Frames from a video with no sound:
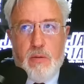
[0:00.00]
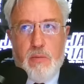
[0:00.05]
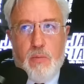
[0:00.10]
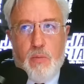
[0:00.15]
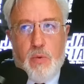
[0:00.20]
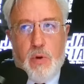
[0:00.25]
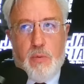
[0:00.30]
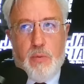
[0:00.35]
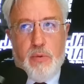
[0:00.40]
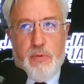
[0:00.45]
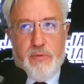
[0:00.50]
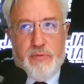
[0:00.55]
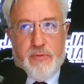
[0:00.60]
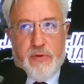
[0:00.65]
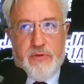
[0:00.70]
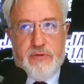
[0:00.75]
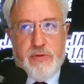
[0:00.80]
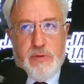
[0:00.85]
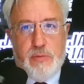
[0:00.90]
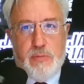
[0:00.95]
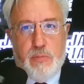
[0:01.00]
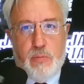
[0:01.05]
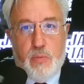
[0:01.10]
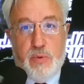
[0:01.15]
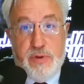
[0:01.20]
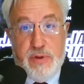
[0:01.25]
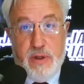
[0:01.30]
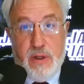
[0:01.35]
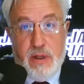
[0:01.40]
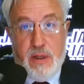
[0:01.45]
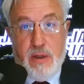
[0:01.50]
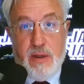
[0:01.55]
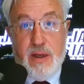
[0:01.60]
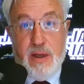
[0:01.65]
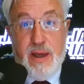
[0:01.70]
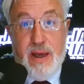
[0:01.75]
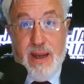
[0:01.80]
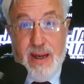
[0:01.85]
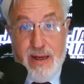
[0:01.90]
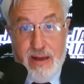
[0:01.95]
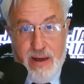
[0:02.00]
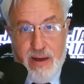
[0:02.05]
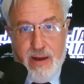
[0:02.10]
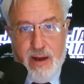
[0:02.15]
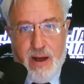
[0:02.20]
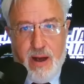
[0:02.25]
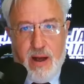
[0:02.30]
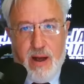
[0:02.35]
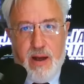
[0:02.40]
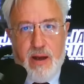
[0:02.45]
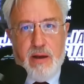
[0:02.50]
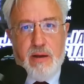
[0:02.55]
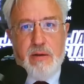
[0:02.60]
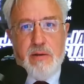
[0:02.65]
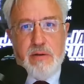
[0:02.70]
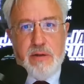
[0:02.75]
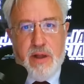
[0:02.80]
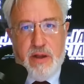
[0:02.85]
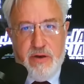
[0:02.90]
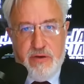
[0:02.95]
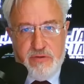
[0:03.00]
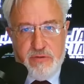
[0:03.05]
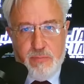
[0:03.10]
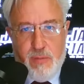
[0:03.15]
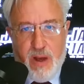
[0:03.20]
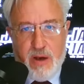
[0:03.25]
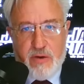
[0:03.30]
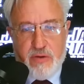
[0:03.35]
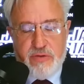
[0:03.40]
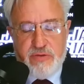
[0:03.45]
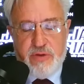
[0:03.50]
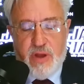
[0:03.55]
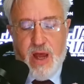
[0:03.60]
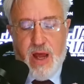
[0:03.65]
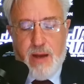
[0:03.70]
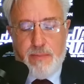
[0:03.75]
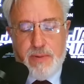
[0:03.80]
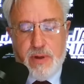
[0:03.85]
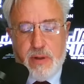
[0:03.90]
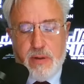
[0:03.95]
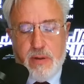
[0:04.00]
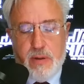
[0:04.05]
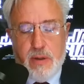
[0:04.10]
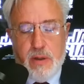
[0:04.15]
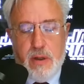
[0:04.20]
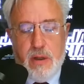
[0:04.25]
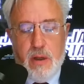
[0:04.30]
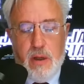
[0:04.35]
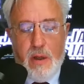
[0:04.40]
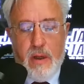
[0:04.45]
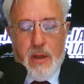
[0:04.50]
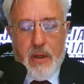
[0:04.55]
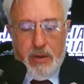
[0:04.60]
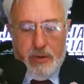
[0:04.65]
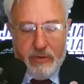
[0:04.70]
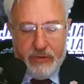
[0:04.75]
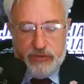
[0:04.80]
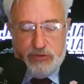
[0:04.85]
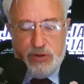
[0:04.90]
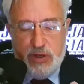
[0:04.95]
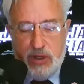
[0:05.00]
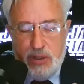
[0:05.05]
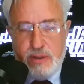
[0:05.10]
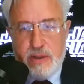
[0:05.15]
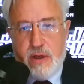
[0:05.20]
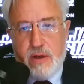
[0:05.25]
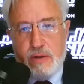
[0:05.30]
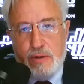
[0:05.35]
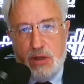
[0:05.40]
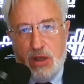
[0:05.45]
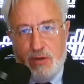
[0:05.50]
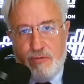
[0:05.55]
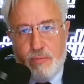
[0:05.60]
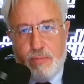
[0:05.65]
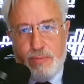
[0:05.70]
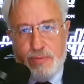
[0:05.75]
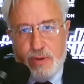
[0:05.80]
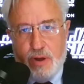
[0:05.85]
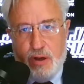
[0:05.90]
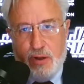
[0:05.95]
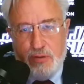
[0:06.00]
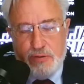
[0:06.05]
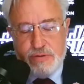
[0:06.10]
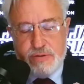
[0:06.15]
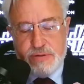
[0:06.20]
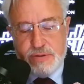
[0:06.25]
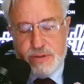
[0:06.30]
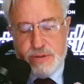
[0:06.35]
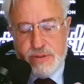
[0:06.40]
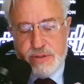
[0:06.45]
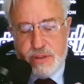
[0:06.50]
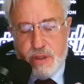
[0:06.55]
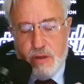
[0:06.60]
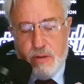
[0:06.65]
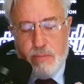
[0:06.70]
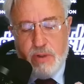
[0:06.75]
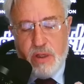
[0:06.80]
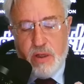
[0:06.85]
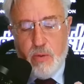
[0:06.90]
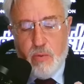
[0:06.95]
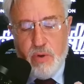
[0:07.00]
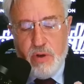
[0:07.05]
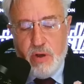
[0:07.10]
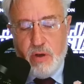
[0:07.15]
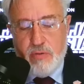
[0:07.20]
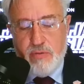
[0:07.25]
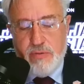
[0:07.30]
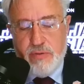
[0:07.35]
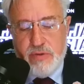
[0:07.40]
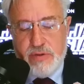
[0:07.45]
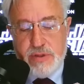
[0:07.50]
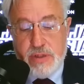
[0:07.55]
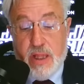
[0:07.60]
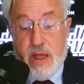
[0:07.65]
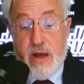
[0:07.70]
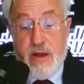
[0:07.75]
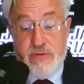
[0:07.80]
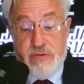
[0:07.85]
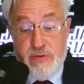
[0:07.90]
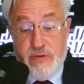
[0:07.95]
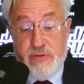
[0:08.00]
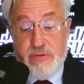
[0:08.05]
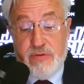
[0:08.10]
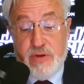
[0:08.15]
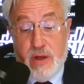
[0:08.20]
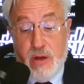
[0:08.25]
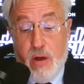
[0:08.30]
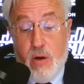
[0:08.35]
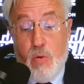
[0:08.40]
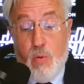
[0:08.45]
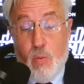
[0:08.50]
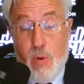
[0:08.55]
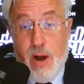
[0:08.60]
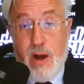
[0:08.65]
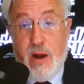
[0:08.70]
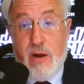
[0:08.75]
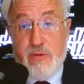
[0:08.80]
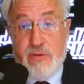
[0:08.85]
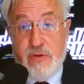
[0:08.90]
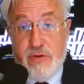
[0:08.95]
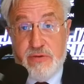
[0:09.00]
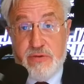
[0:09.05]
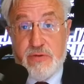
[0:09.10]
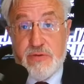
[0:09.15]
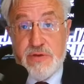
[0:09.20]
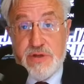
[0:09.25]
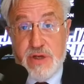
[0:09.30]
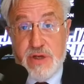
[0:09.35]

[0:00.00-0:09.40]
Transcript: what we refer to with the aided eye, that is microscopically. You're sitting there and you have a pathologist that's going to be going over these slides, and he'll say, oh, wow, these are